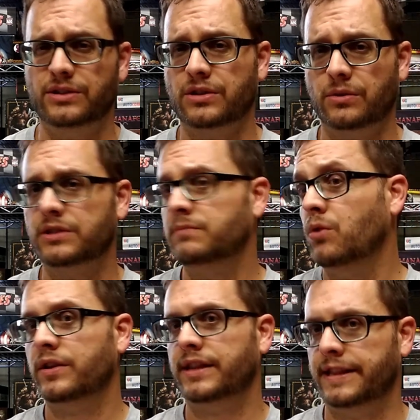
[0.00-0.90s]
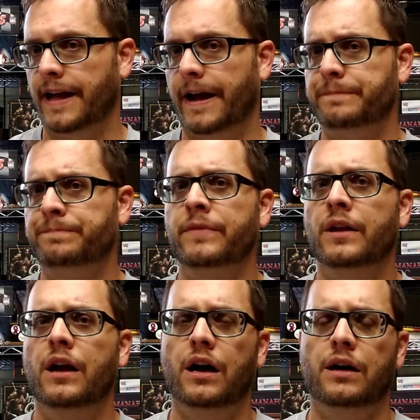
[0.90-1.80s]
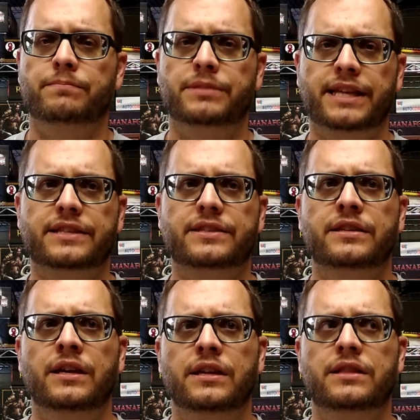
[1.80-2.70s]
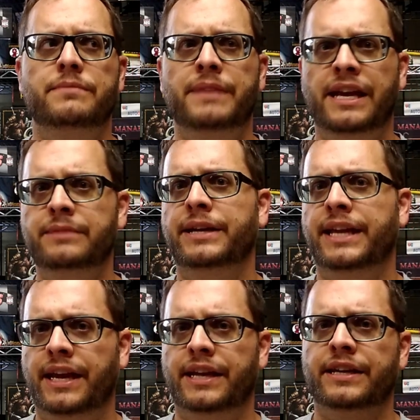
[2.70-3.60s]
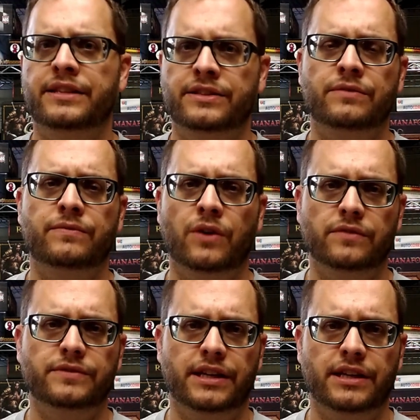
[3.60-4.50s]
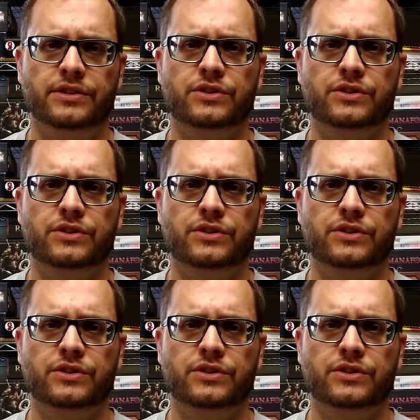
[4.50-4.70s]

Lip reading: So it's more than that, but that's the main mechanic that's involved in it.